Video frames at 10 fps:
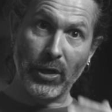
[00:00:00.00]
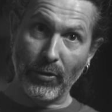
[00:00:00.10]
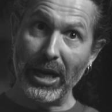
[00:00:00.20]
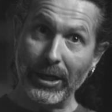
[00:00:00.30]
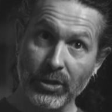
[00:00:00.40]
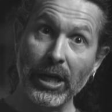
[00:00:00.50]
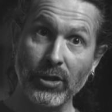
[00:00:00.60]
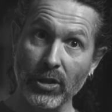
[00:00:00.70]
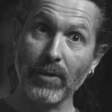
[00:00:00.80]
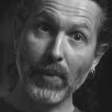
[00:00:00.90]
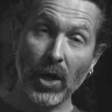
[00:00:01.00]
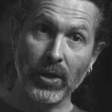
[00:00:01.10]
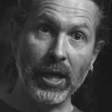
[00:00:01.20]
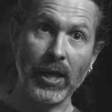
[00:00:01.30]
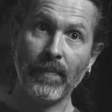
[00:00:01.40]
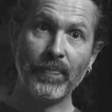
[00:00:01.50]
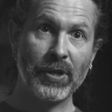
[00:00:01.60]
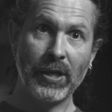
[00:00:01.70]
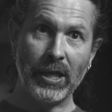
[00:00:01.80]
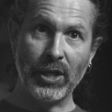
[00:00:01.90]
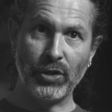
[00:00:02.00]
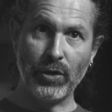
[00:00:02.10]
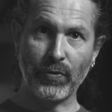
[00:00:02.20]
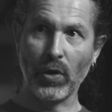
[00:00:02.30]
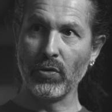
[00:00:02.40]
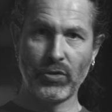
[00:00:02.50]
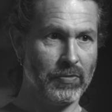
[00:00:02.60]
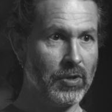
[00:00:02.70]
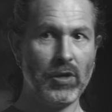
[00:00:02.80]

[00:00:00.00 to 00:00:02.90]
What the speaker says: next stage in the market is you've got